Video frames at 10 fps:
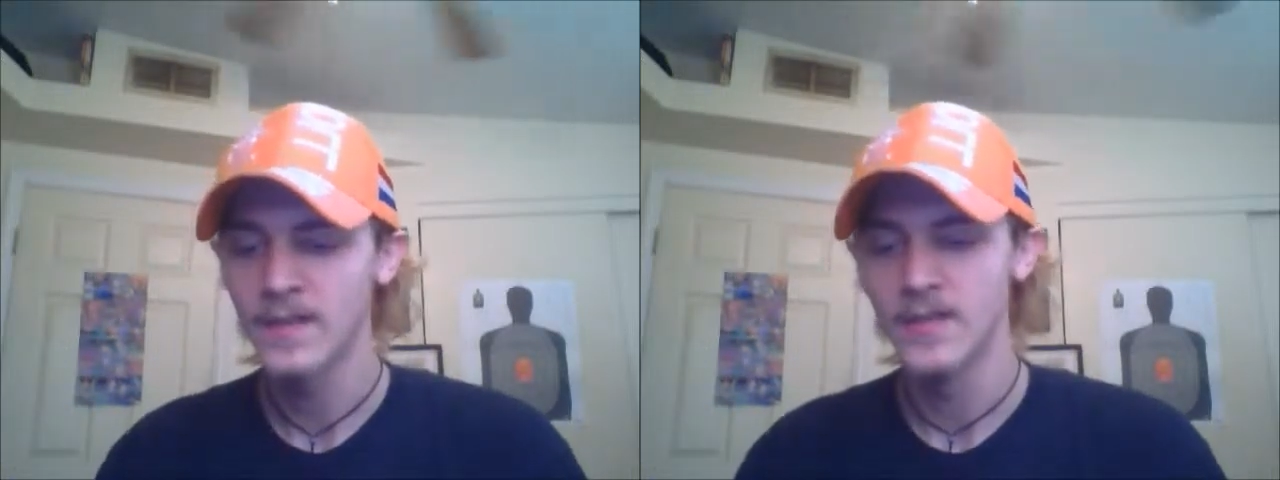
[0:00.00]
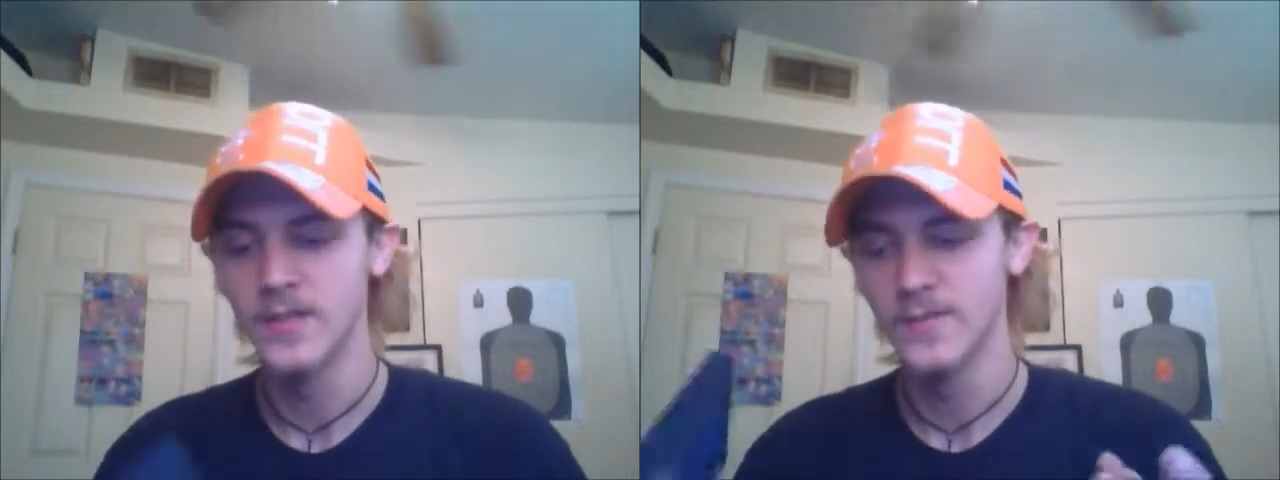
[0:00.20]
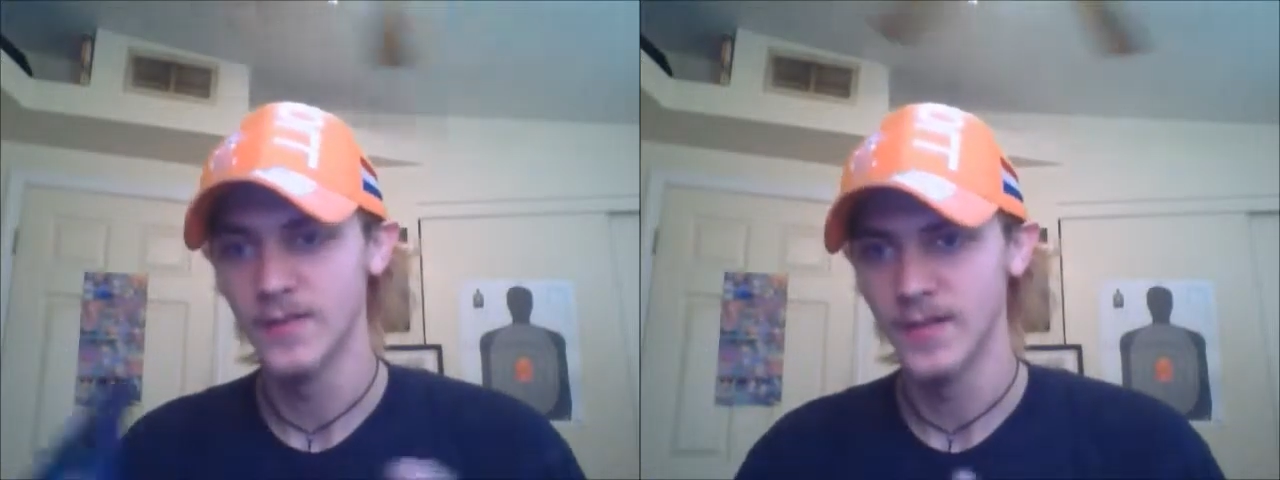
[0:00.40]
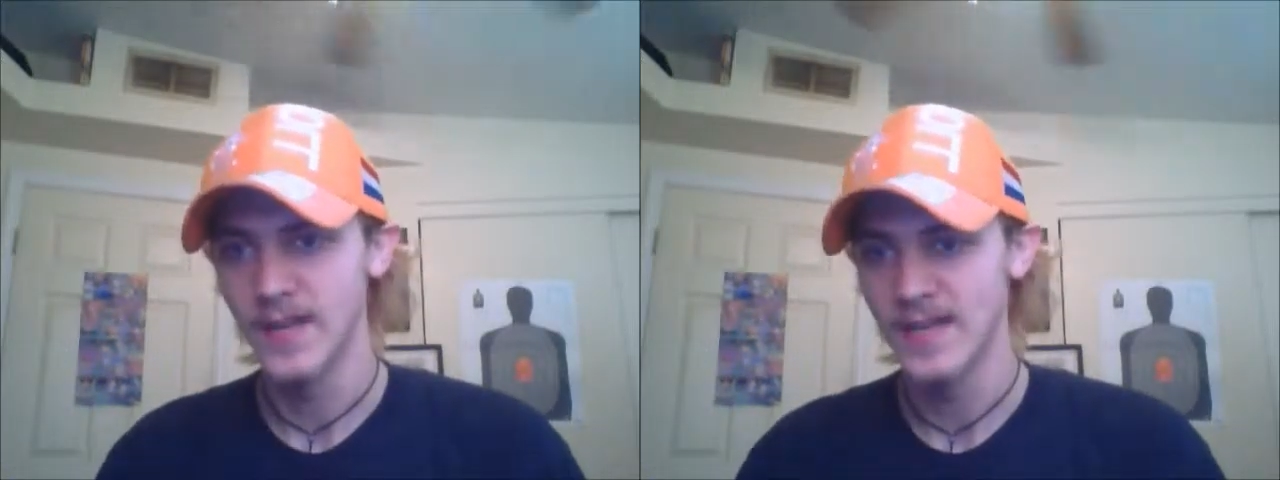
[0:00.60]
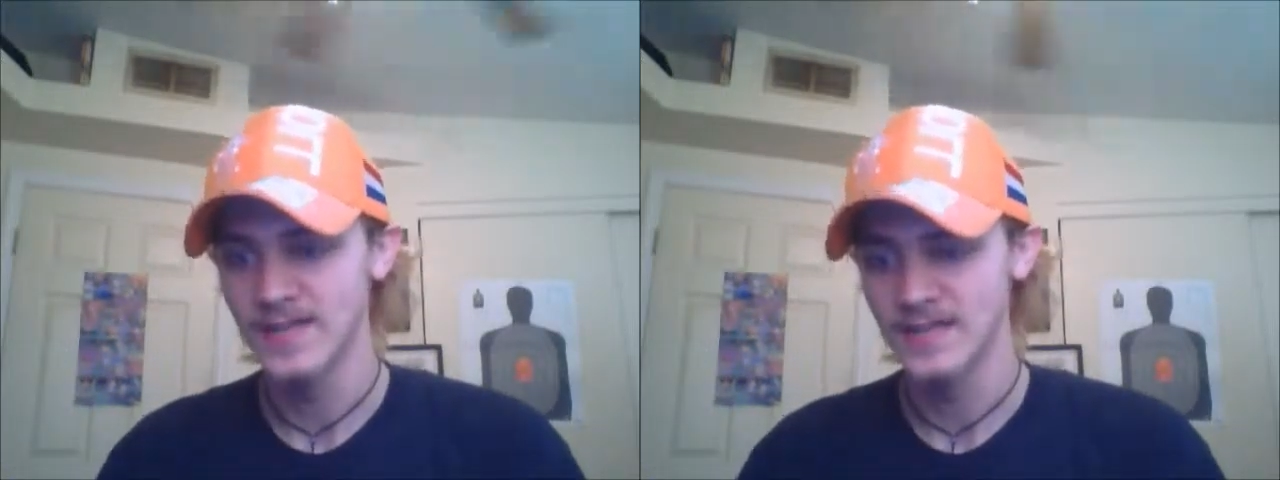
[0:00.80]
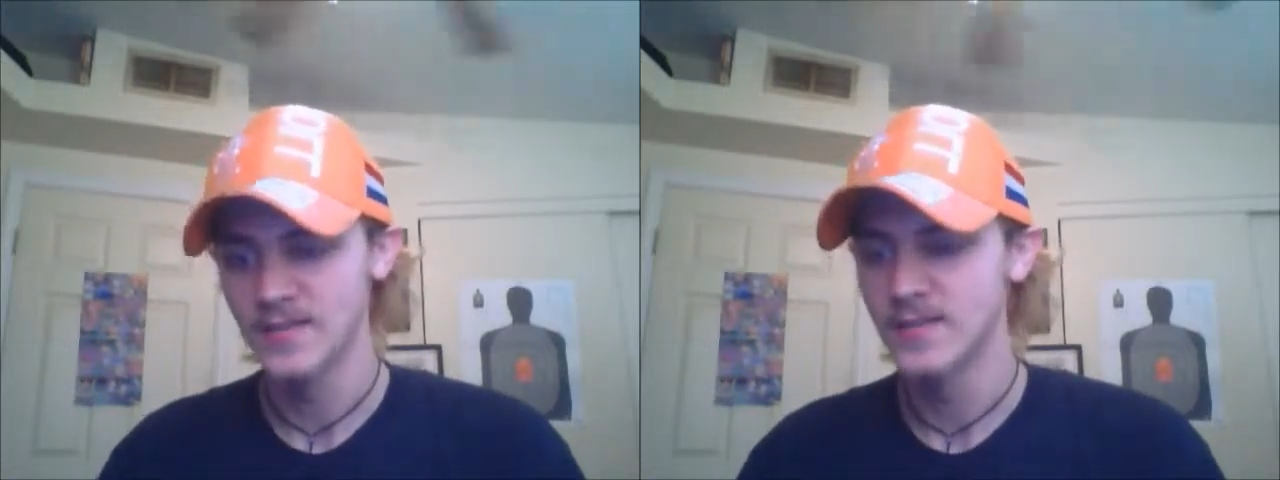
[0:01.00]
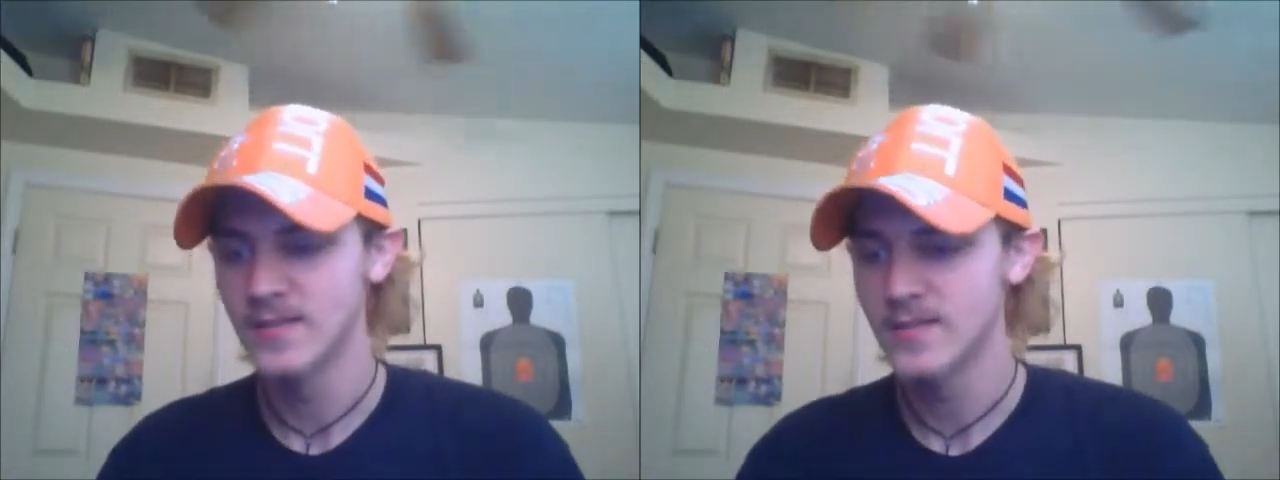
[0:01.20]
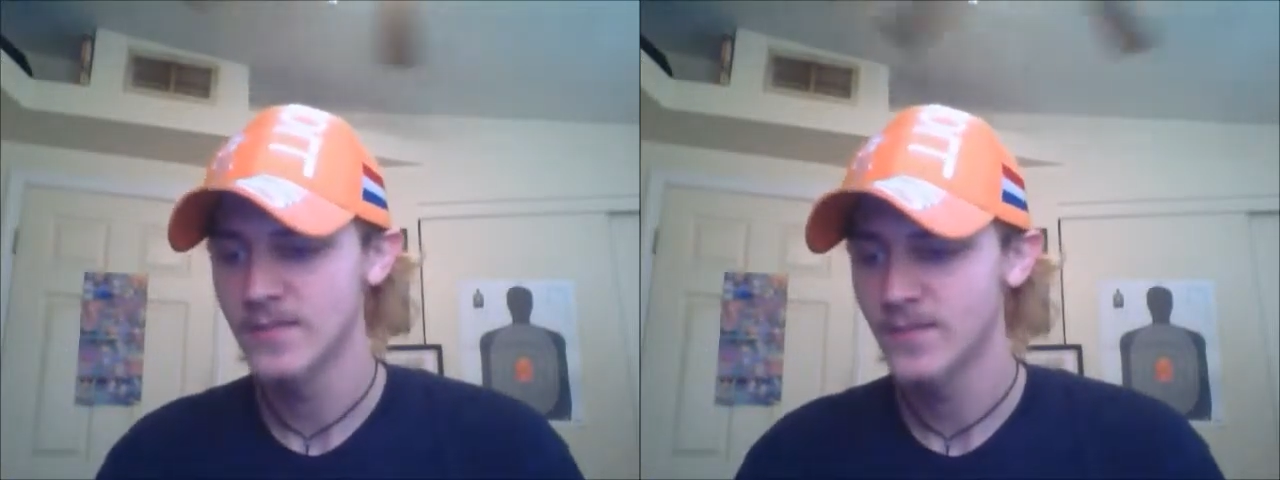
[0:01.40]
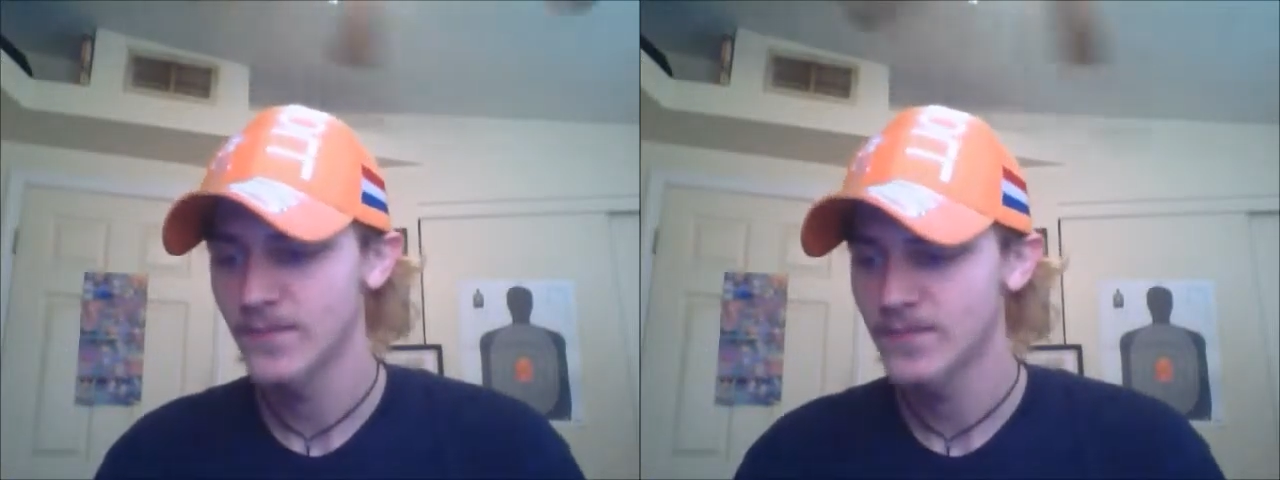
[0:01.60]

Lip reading: you know, for the cases,